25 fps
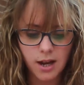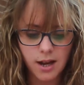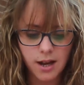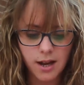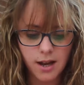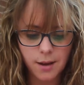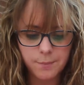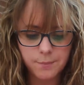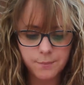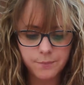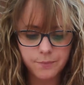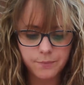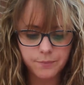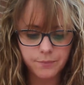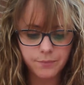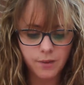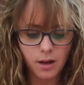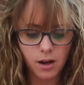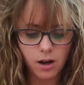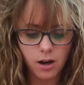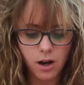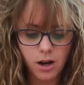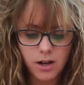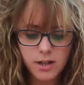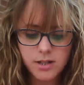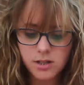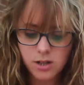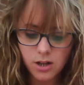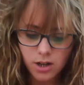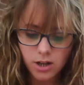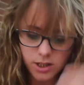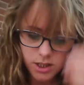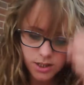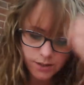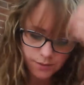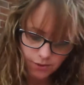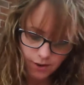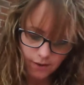I
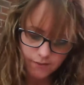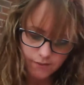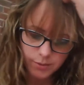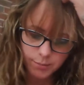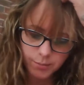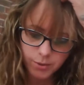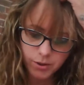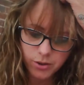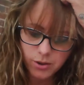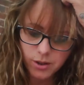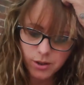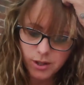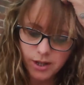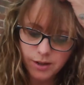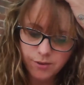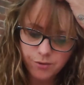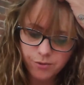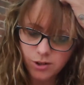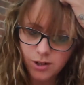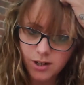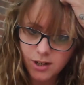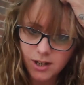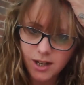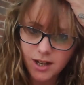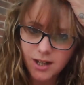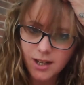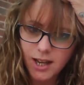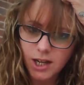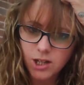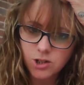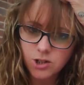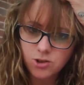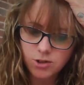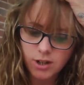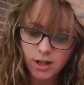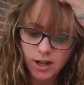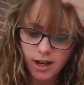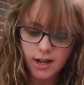started Forever purely for a little
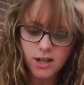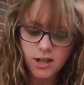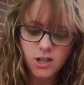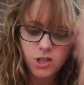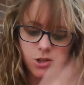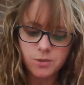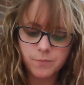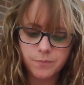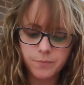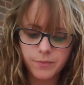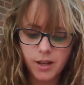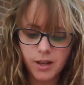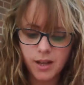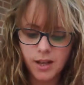extra cash